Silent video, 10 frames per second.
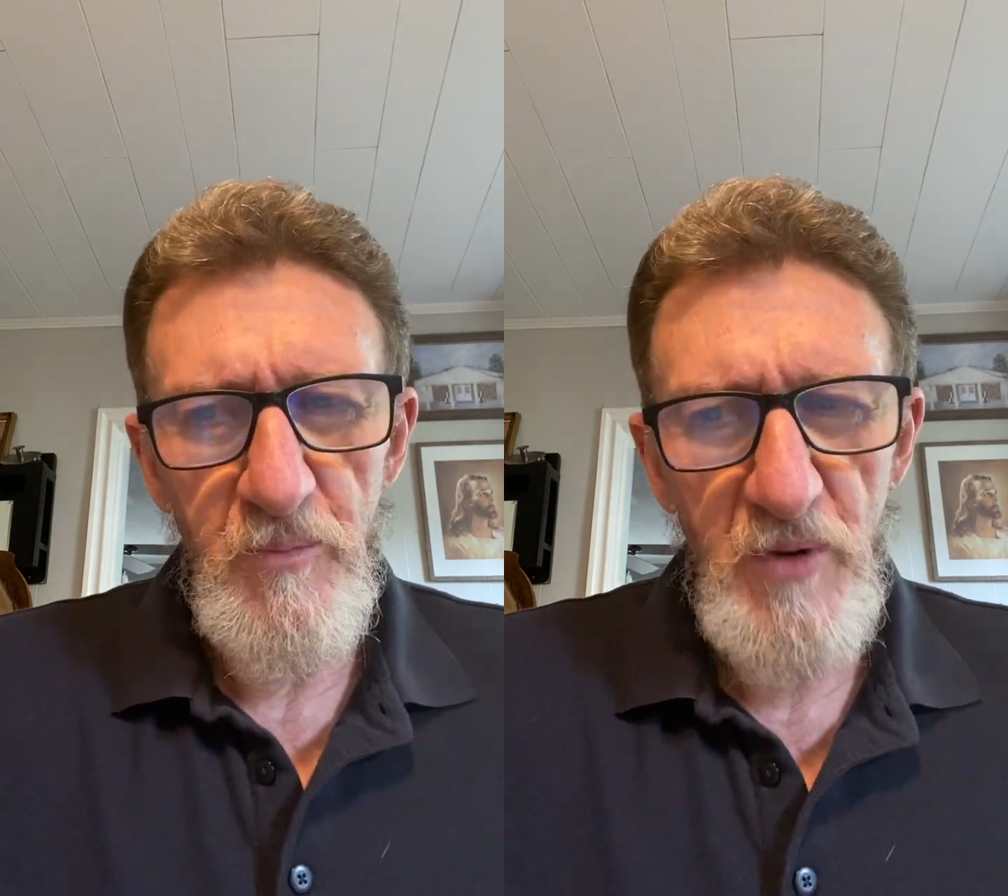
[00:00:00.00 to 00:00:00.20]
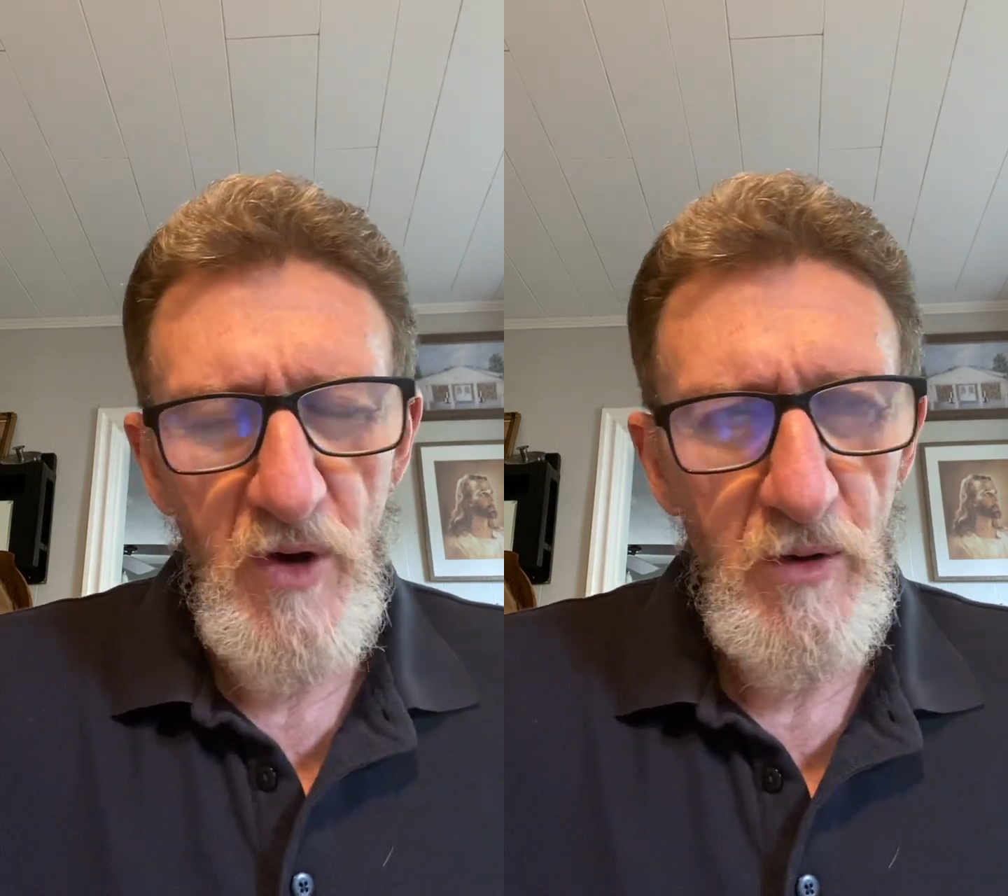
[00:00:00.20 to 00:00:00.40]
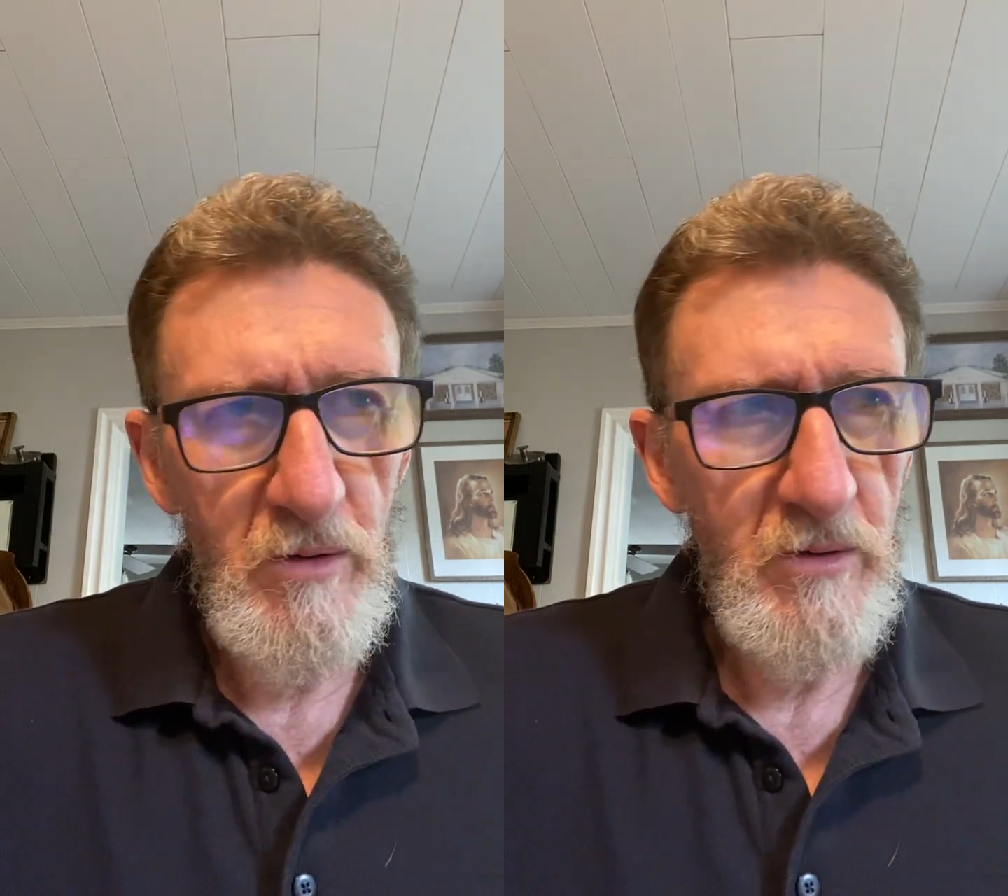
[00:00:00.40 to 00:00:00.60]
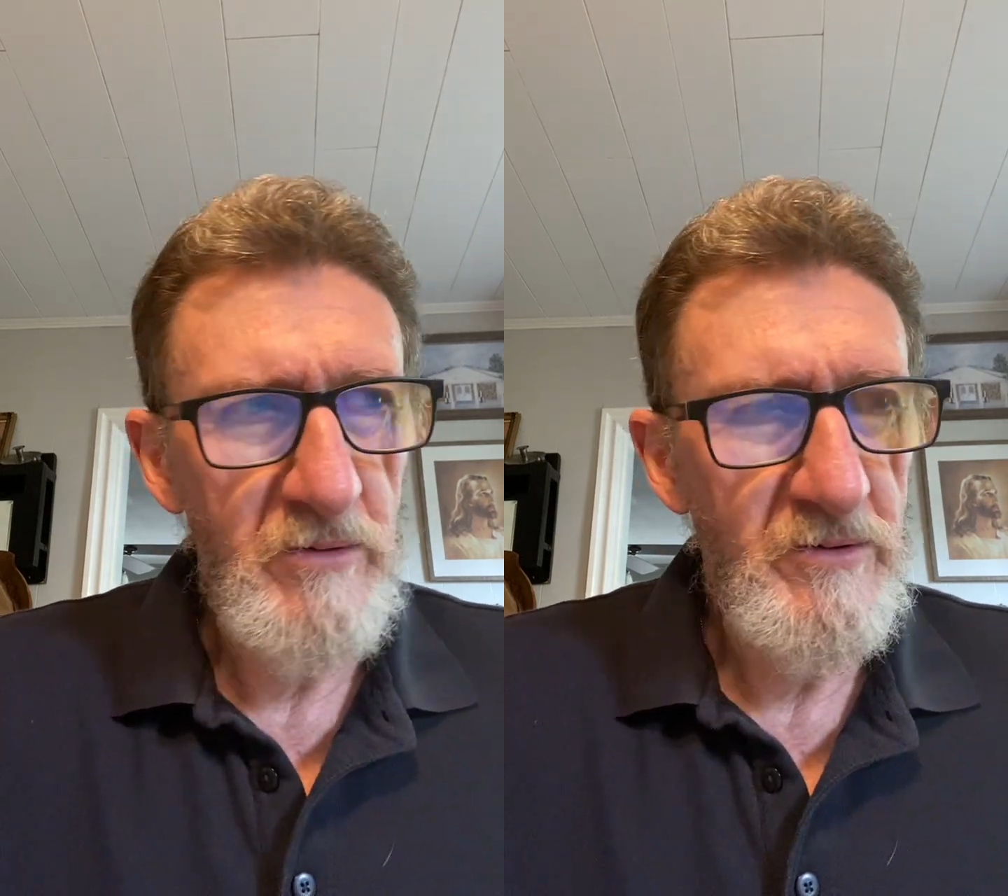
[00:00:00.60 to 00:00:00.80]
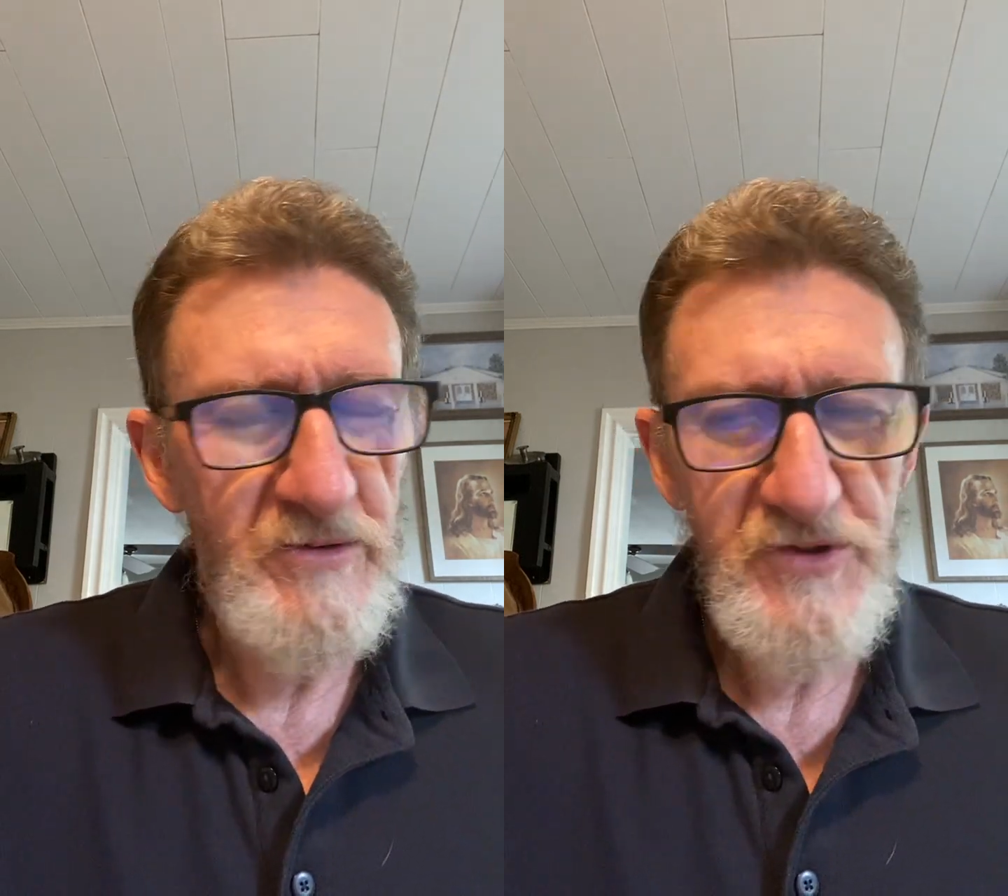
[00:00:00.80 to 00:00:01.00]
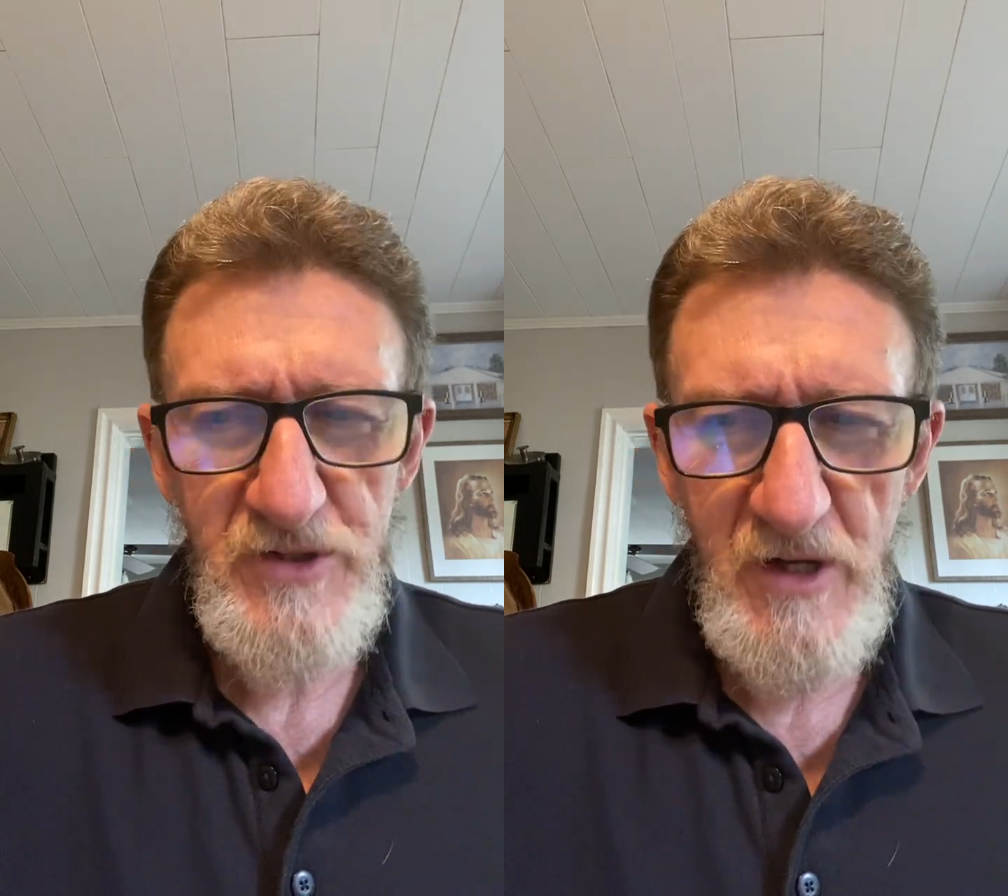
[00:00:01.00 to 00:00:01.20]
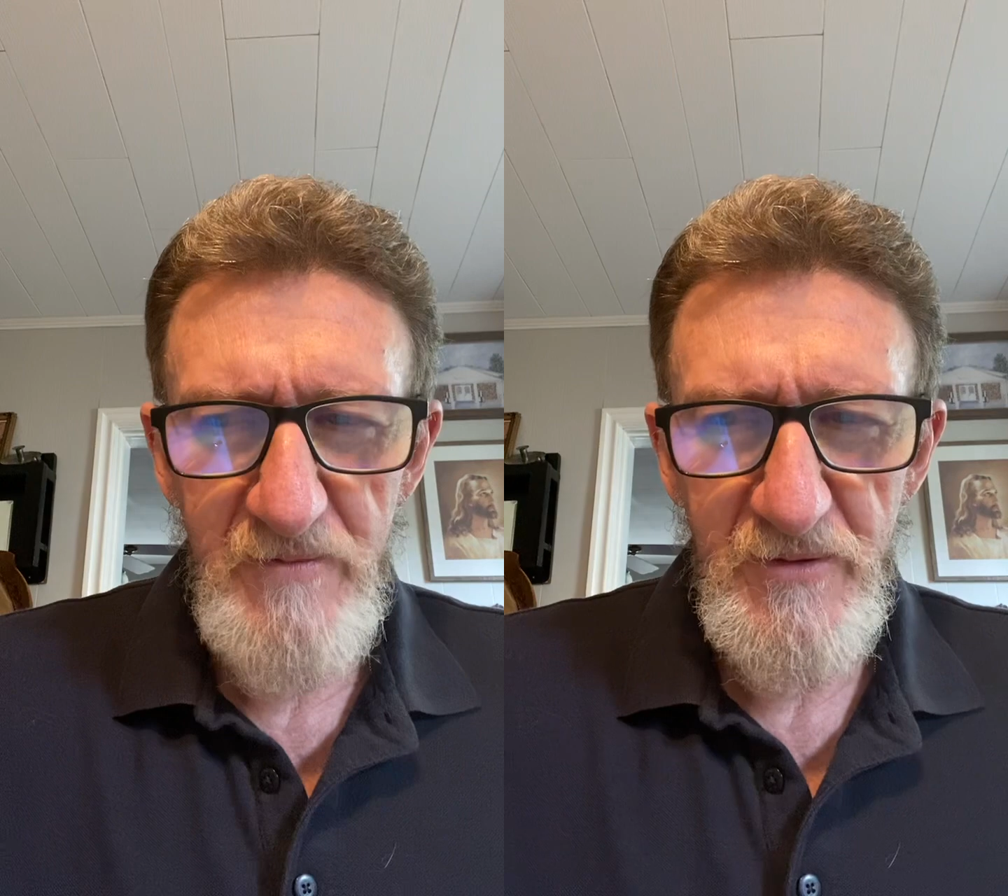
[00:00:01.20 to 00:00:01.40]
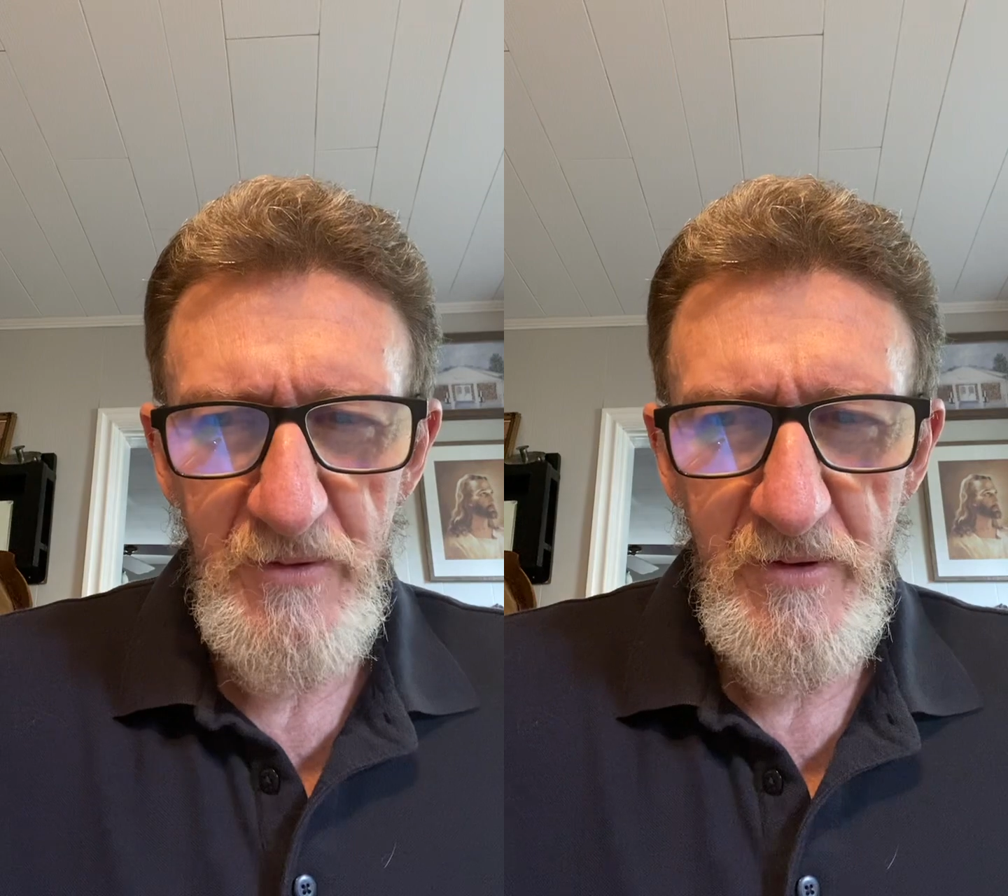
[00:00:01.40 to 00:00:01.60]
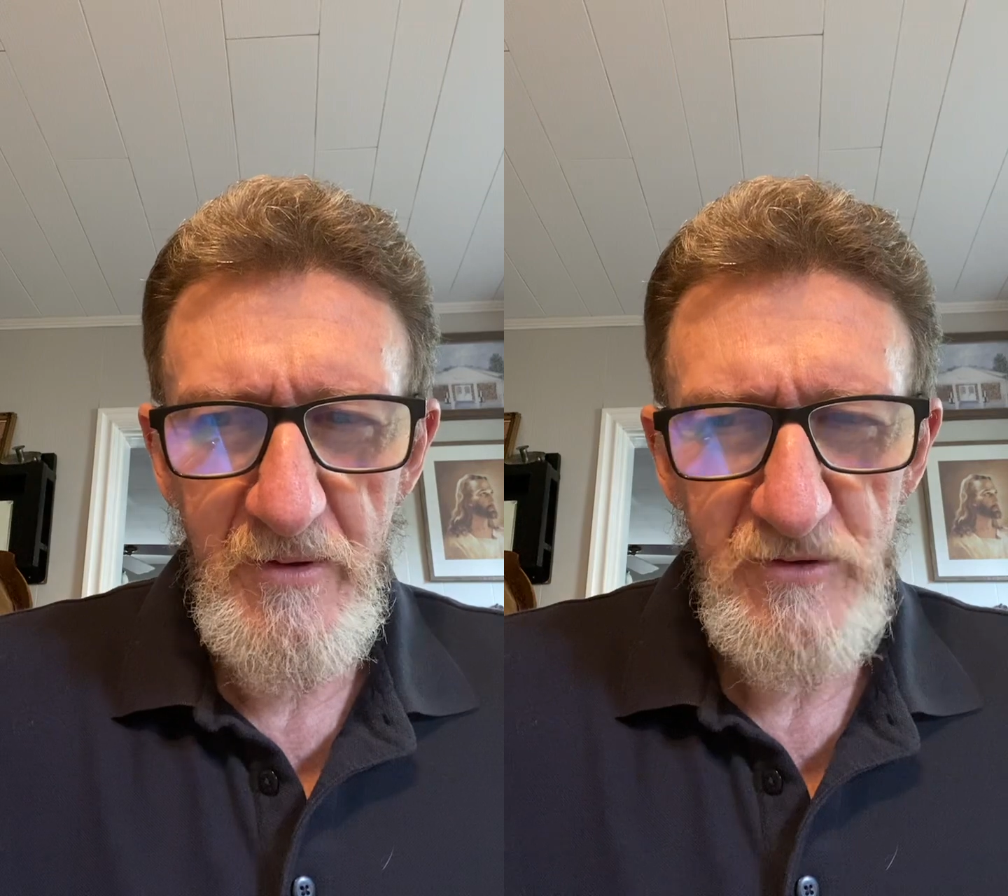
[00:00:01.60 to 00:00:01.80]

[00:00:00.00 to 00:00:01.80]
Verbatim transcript: Paul suffered